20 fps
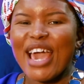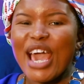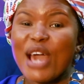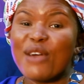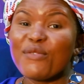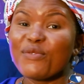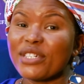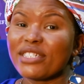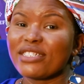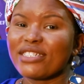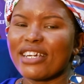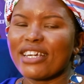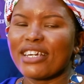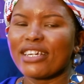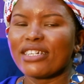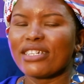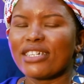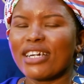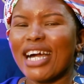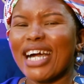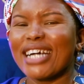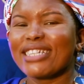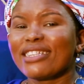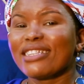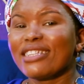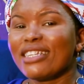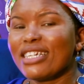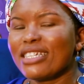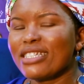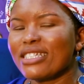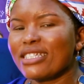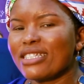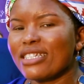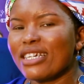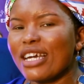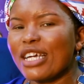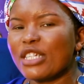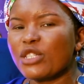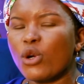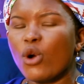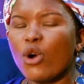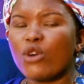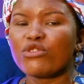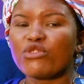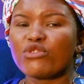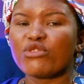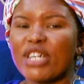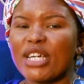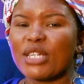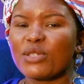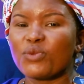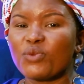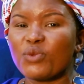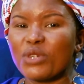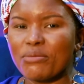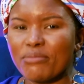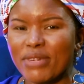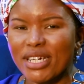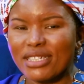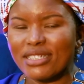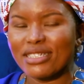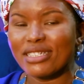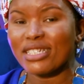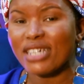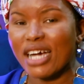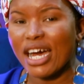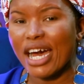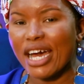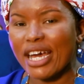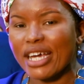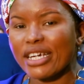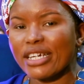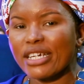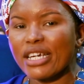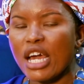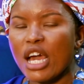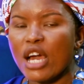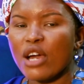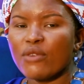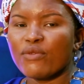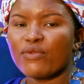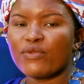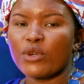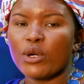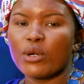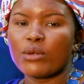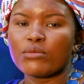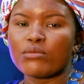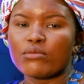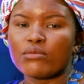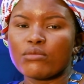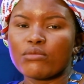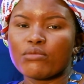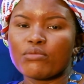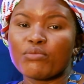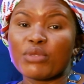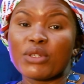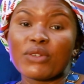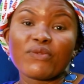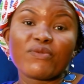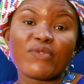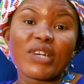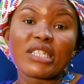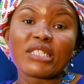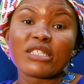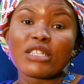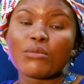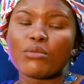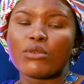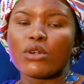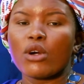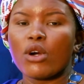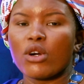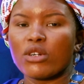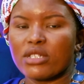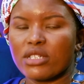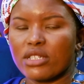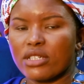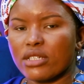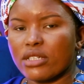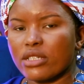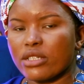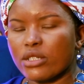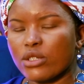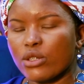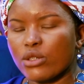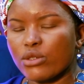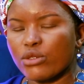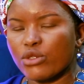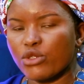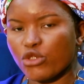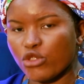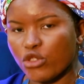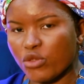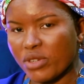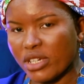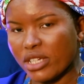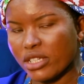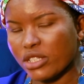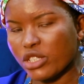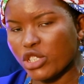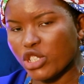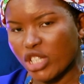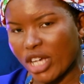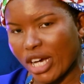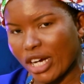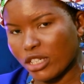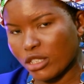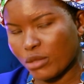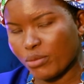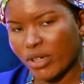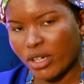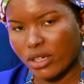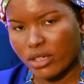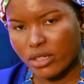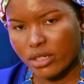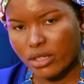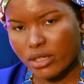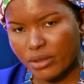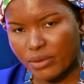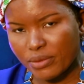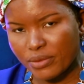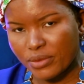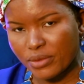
Every day, at least 800 women die from preventable causes during childbirth.